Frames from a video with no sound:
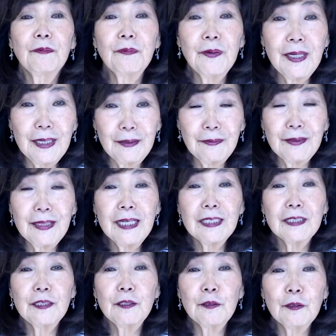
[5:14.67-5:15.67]
Fifth,
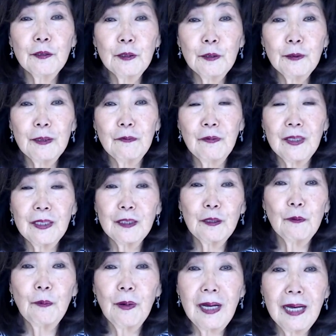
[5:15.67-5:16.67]
you do it
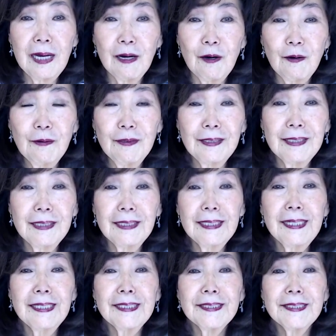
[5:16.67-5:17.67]
very well.
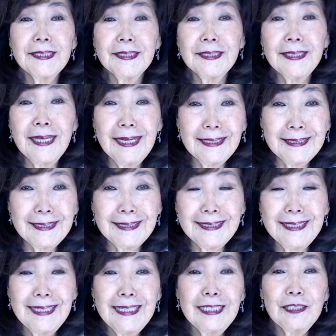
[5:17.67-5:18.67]

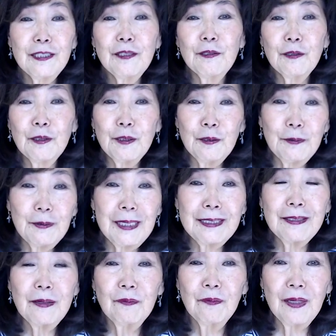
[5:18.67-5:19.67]
Sixth, you do
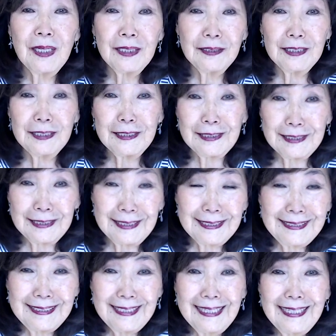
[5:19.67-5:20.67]
it very
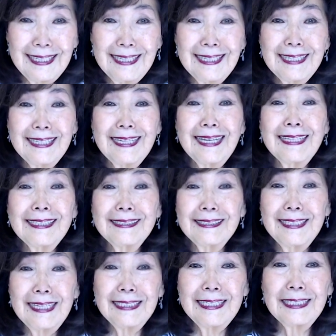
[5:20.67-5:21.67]
good. And
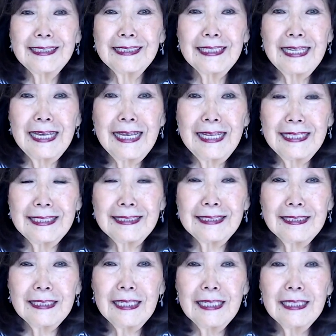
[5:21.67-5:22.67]
then at the
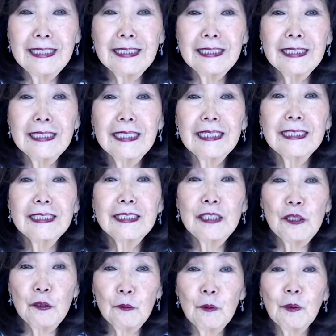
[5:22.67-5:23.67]
end,
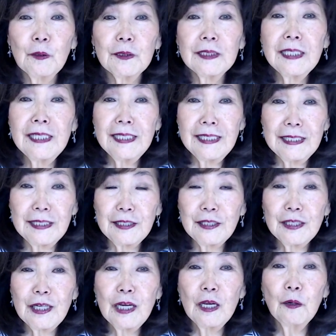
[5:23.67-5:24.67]
you will
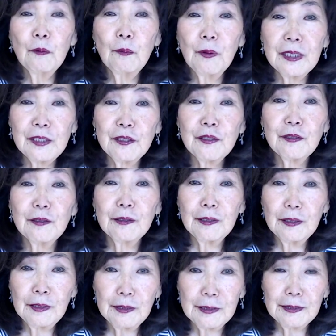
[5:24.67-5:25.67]
teach what you
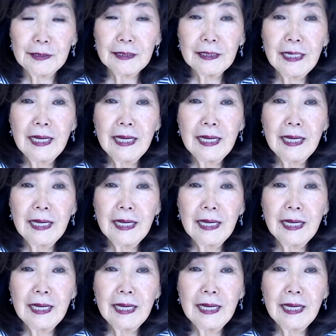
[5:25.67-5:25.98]
learned.